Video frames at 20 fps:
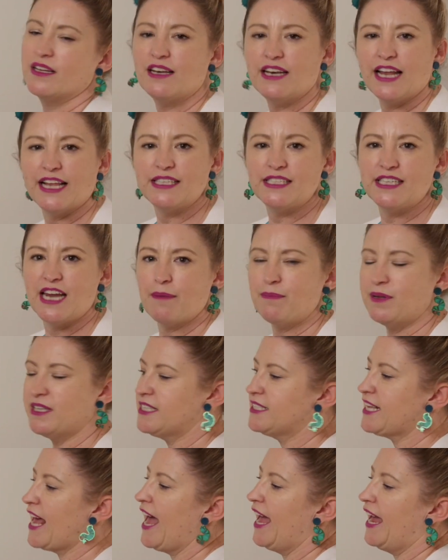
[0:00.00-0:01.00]
Let's tap and
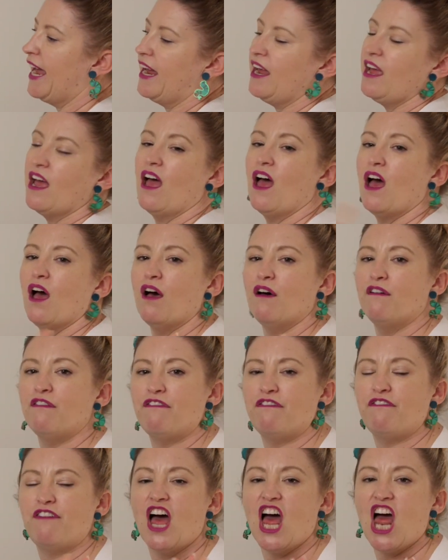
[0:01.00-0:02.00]
say
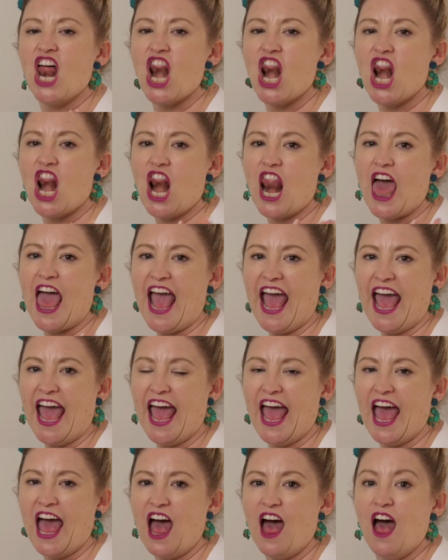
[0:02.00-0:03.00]

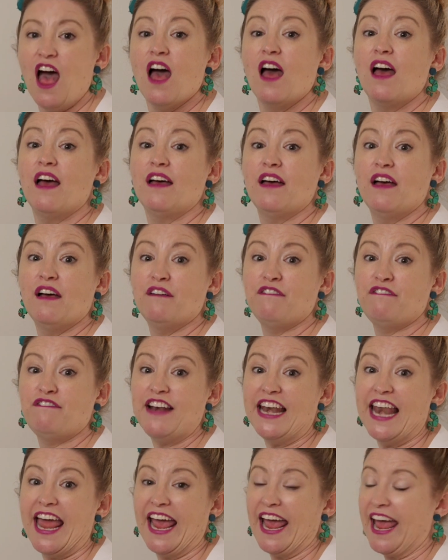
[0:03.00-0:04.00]
f-l-air,
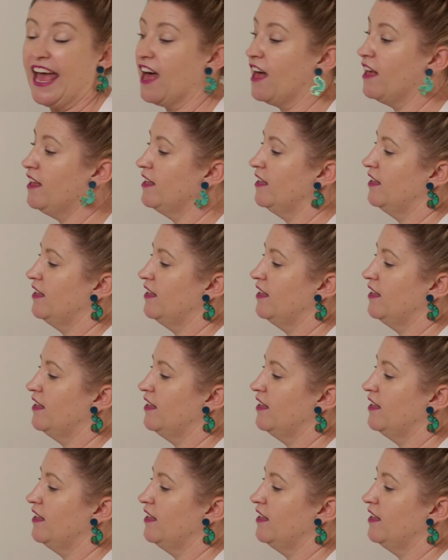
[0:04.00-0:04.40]
flare.